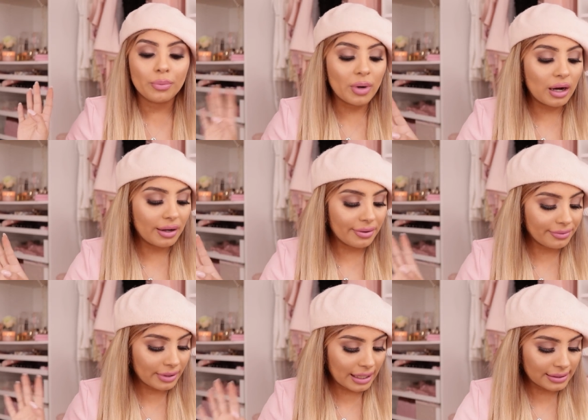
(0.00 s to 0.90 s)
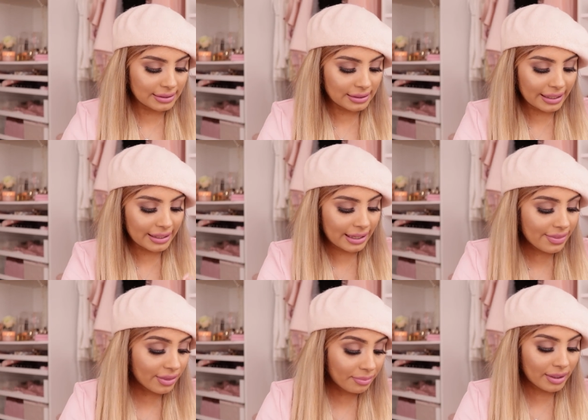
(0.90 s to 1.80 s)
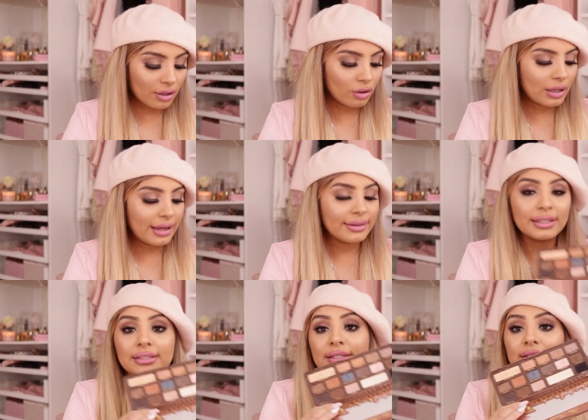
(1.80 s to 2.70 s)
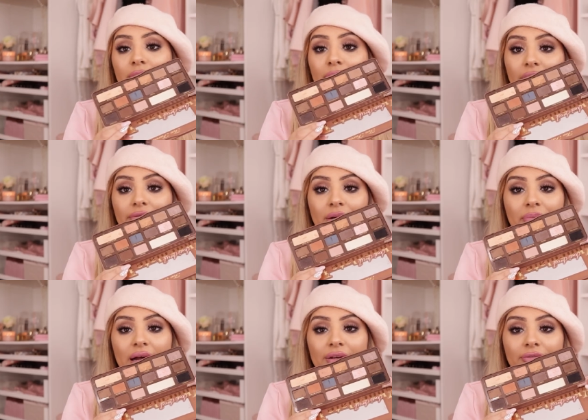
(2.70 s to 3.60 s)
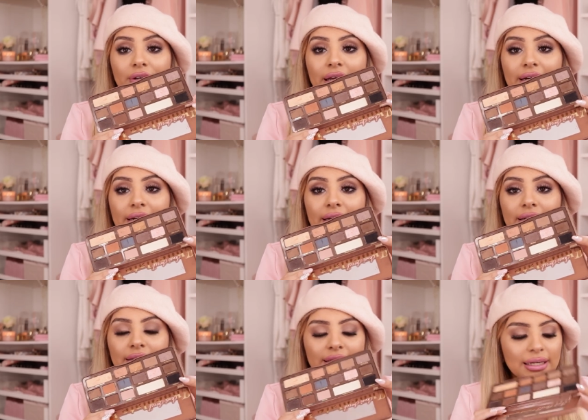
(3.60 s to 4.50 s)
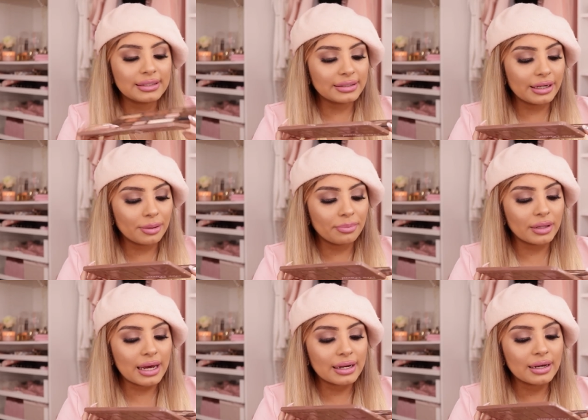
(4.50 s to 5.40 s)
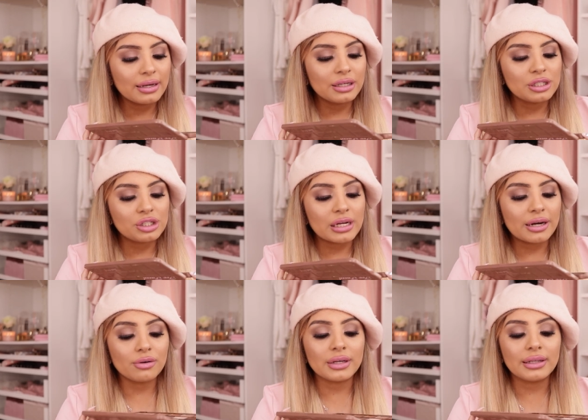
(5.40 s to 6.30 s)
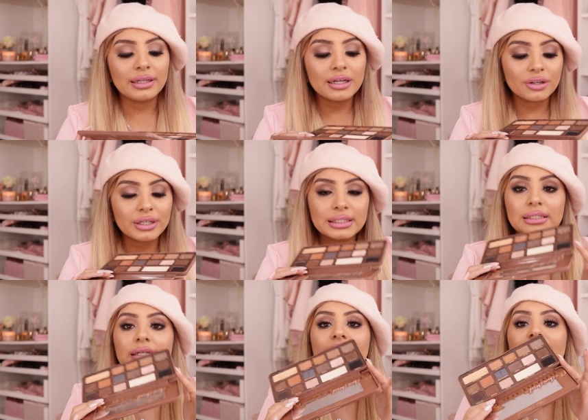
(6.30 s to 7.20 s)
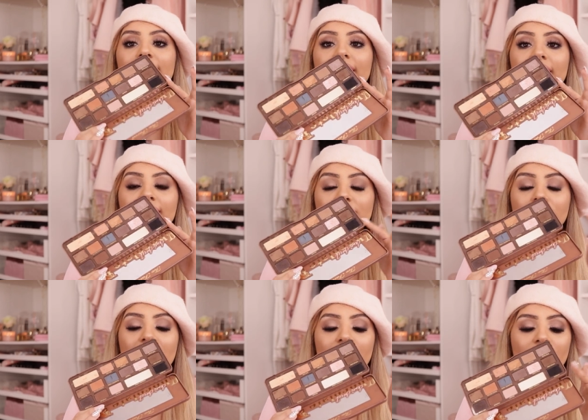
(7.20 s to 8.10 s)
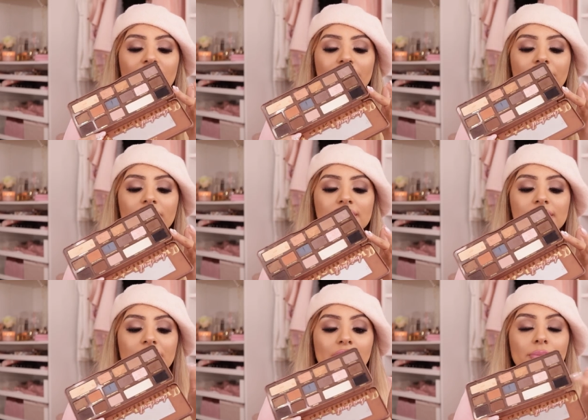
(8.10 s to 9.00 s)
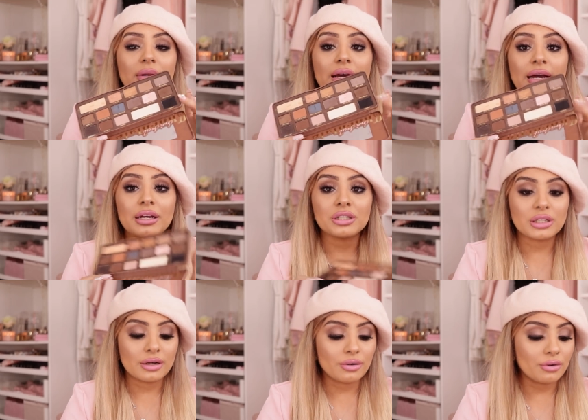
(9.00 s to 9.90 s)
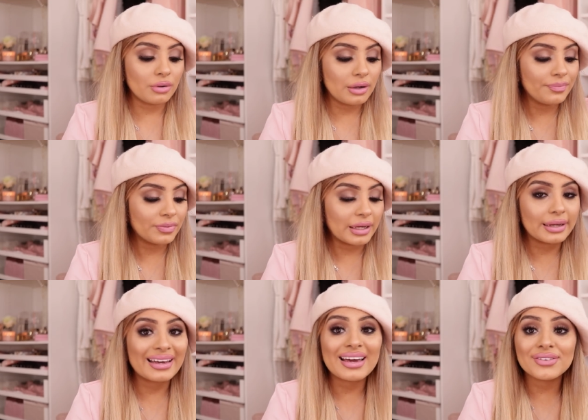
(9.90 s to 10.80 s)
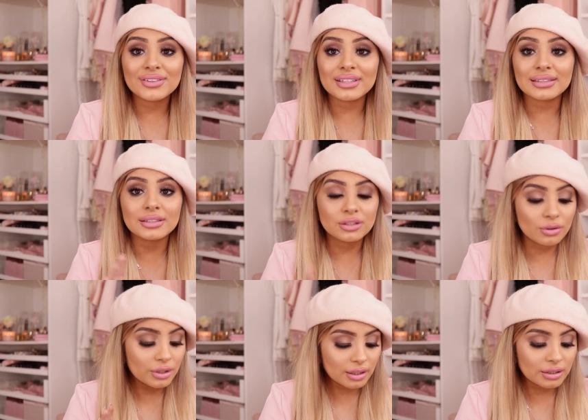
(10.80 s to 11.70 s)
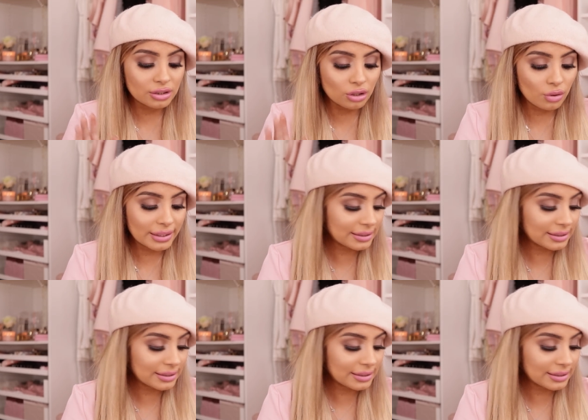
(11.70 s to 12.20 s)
mauve. I just like in the middle and this is the perfect palette for that and it contains their black shadow in licorice and that is my favorite black eyeshadow like ever. It's so good, so